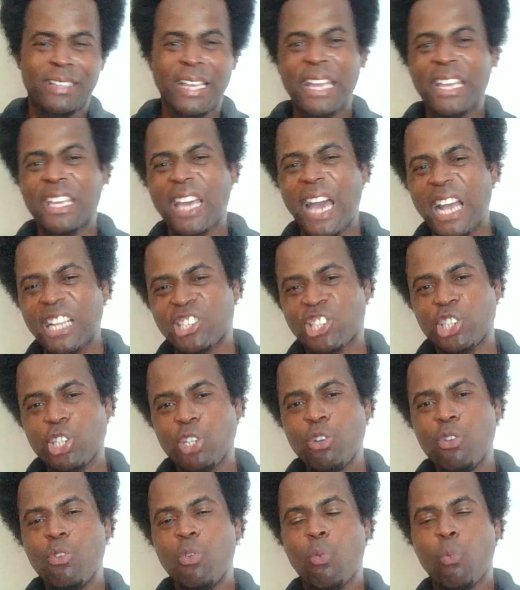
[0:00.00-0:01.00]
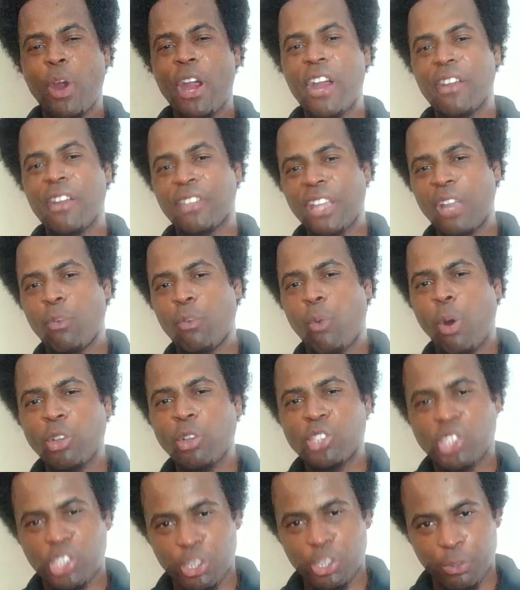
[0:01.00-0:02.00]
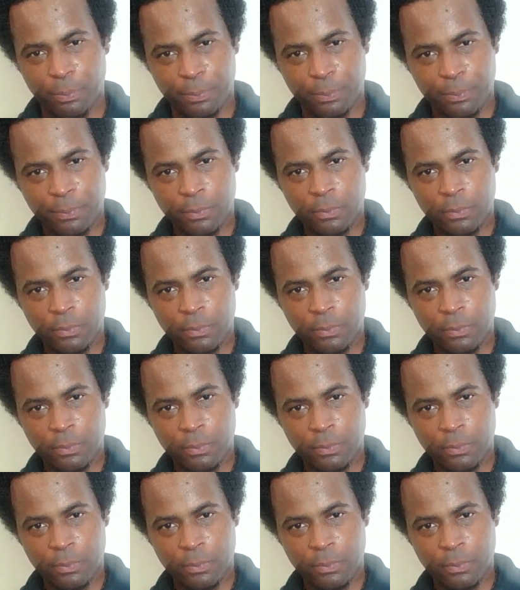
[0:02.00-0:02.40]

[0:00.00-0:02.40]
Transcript: They got you where they want you.